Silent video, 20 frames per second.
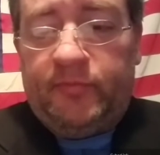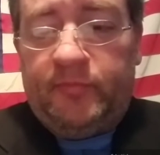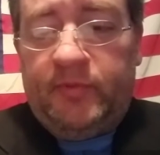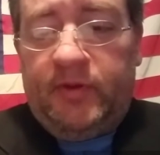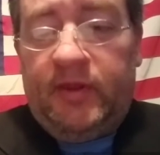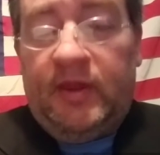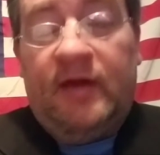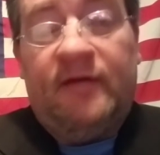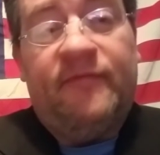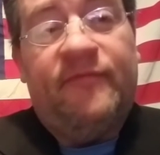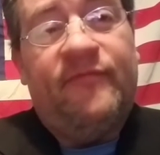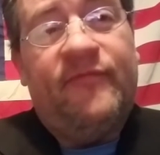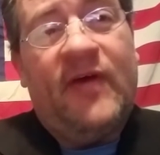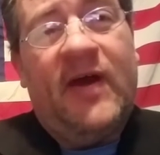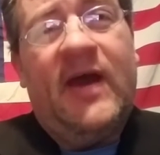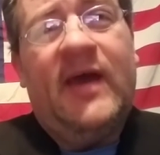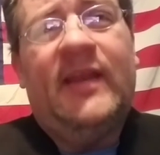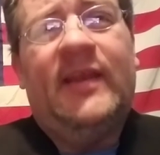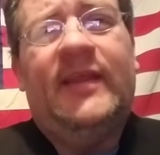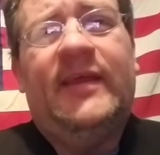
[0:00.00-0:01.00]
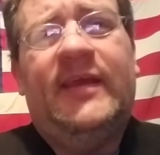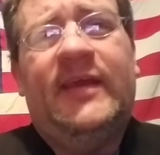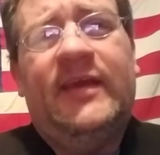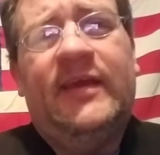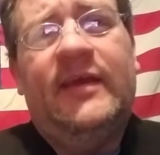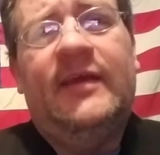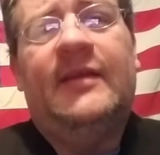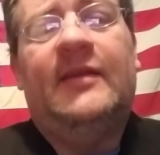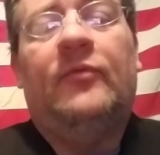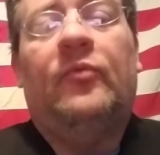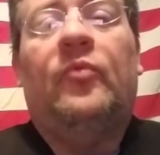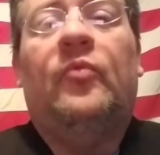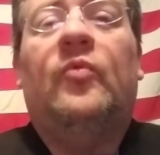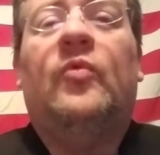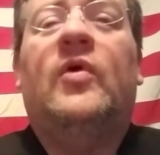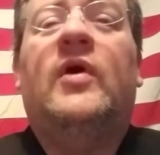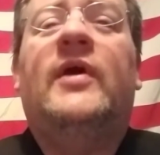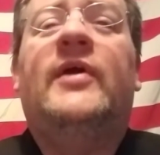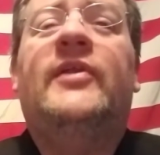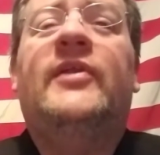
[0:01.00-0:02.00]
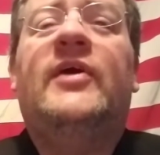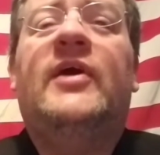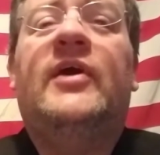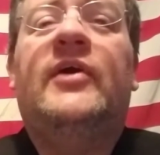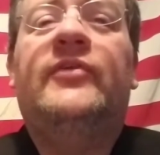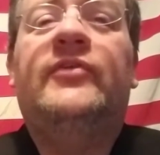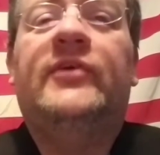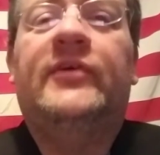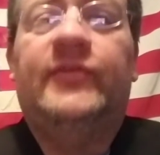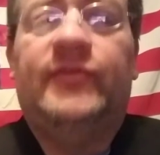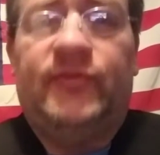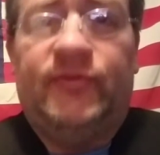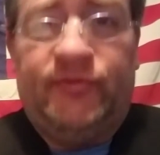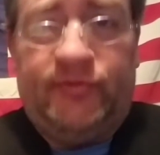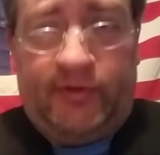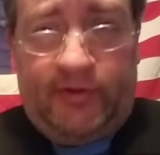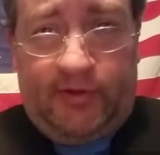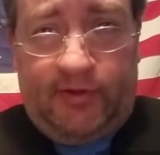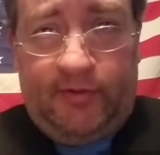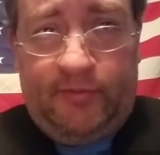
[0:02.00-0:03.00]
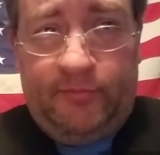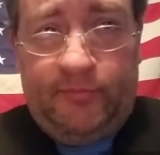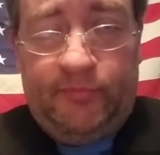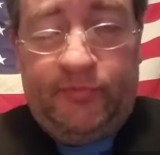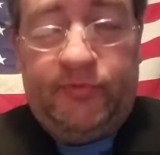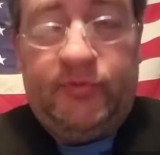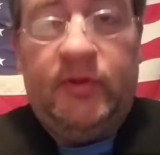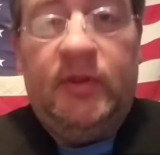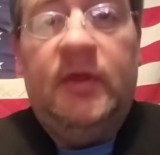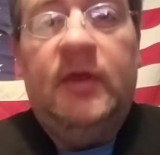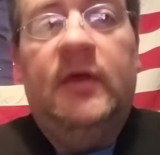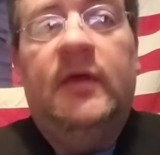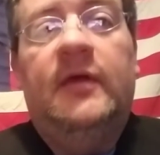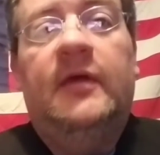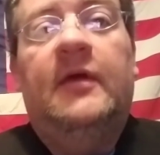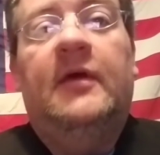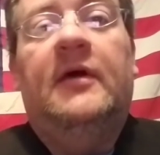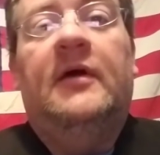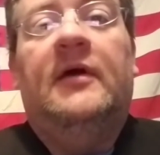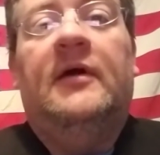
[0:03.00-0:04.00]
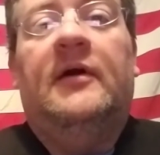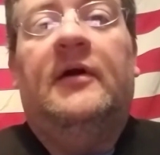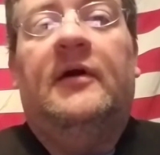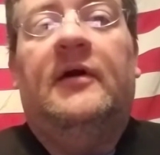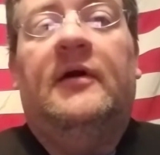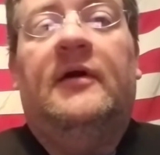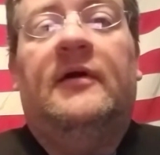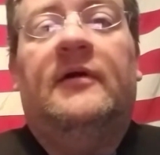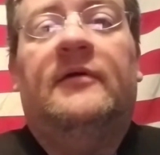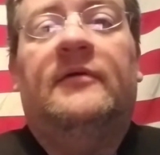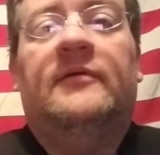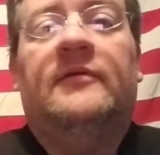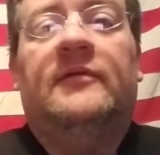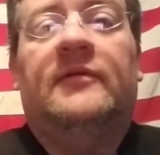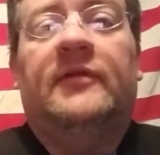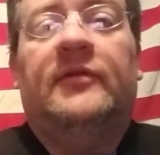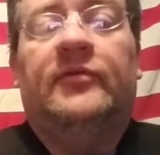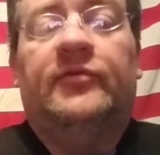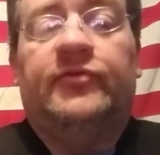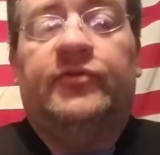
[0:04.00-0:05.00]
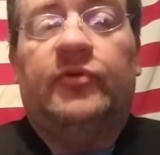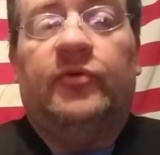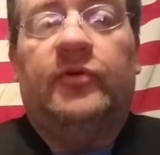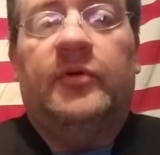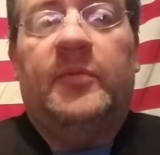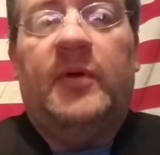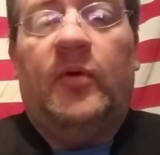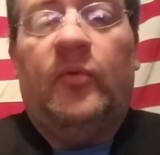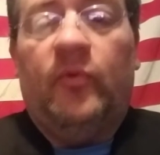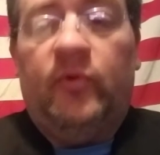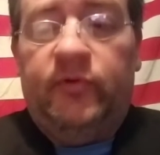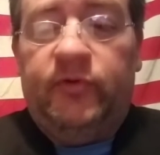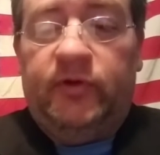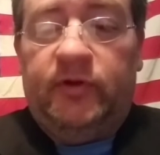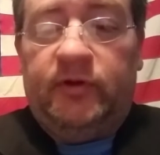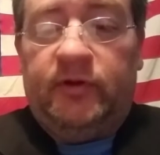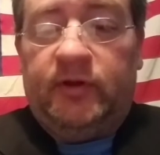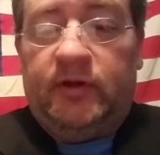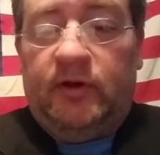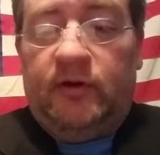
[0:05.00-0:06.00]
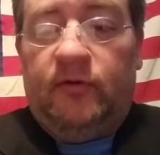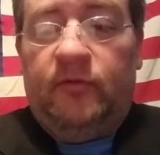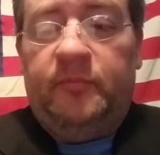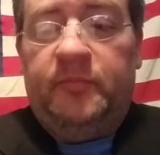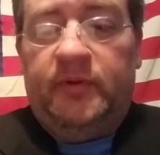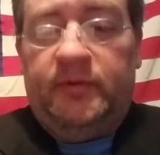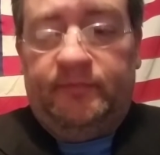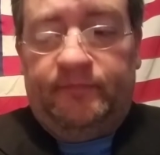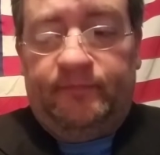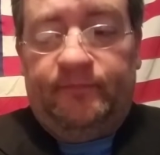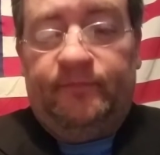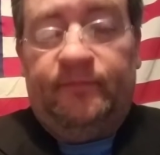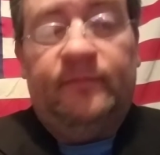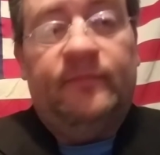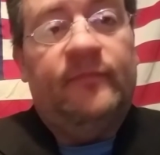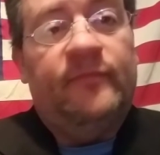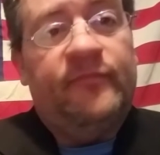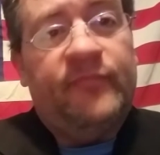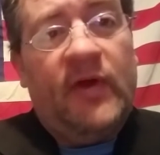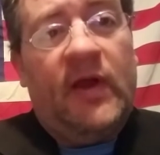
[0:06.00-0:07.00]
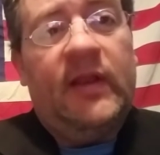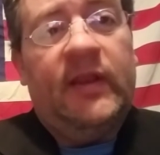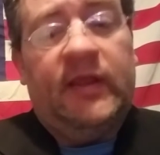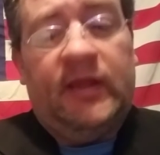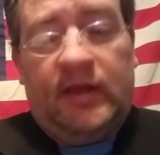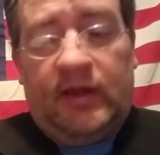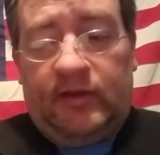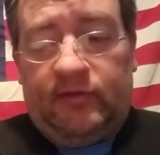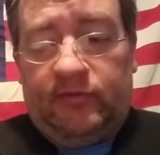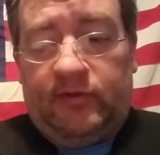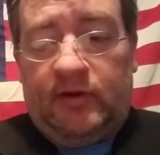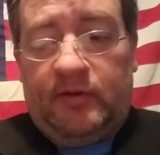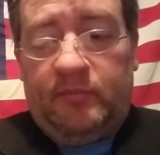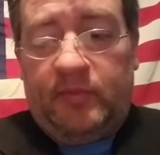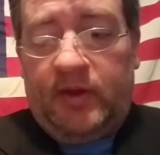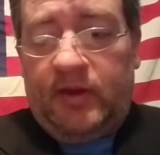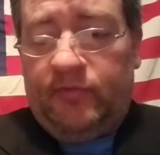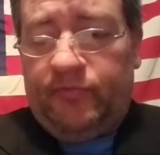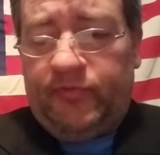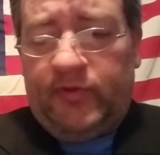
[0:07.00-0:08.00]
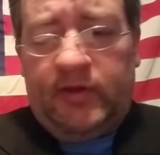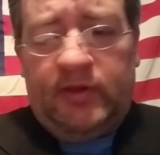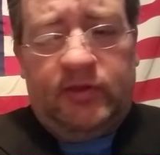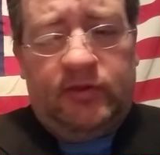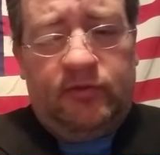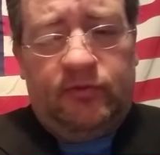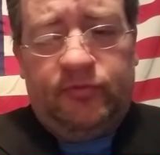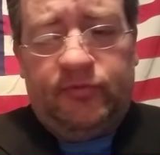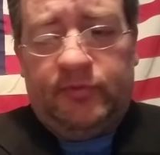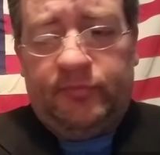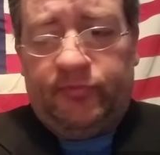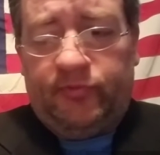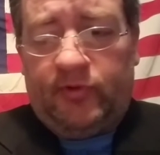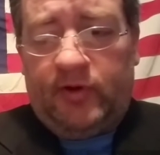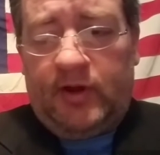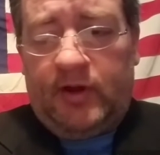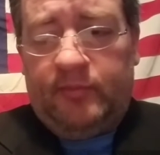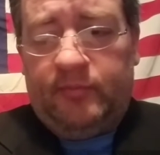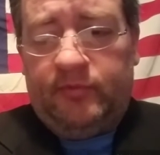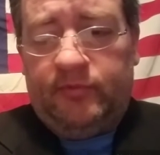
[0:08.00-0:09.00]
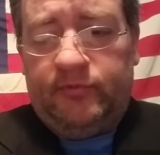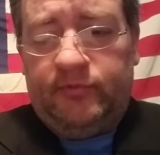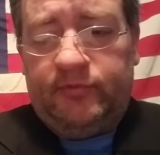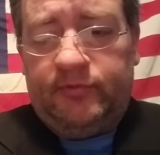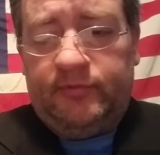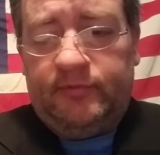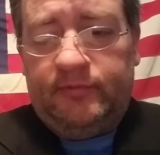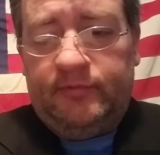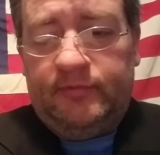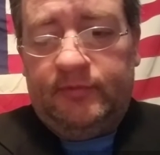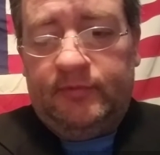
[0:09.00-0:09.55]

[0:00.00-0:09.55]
for me. I finally hit 100 subs. A uh, little short of my one year goal, but finally got there, man. Thank you, subscribers.